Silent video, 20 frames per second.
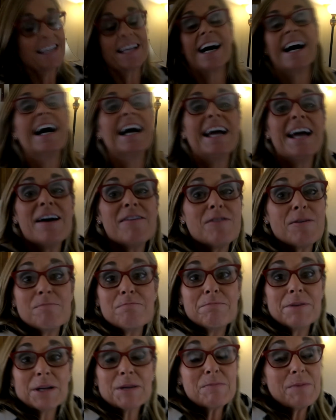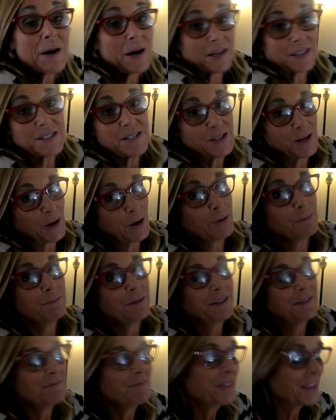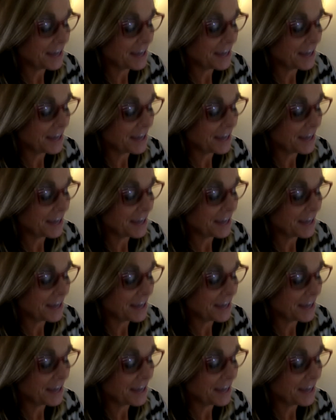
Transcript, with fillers: I have a big box to open,